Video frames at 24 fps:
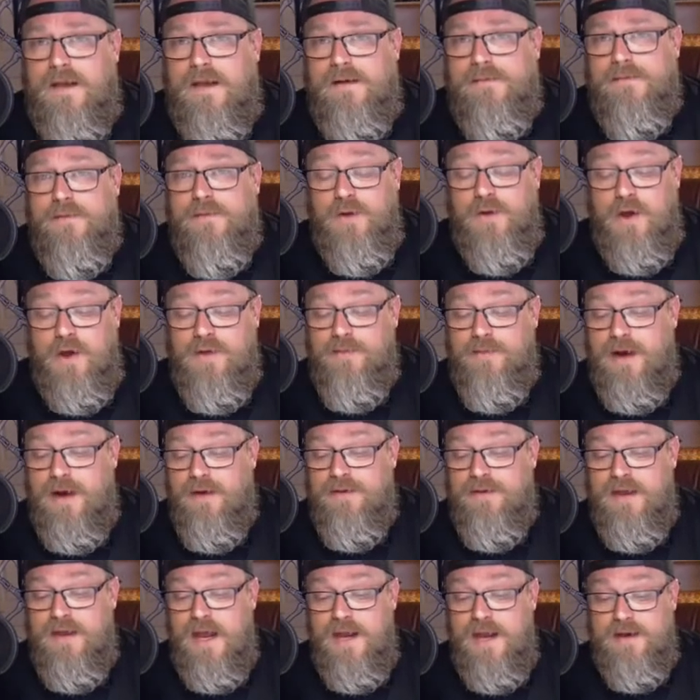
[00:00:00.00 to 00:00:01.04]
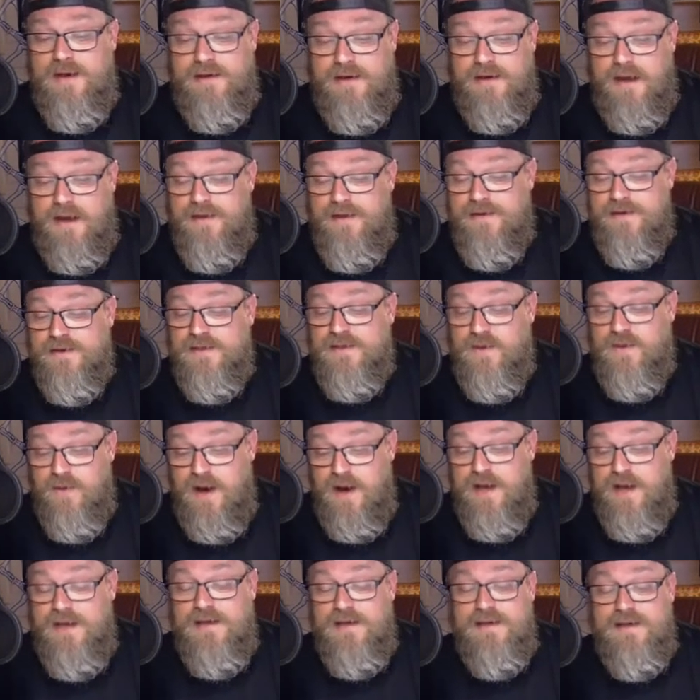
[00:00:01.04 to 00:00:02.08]
But we got them out in the end, and there is
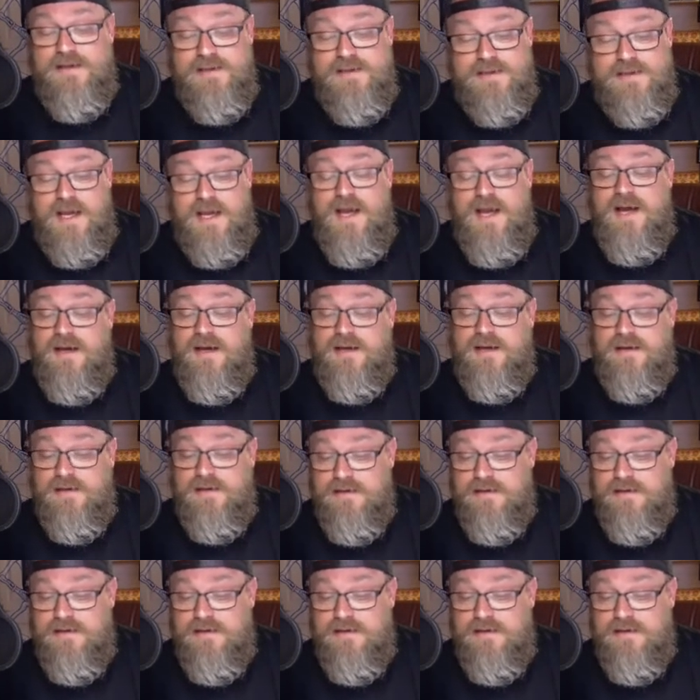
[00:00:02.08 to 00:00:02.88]
quite a stack,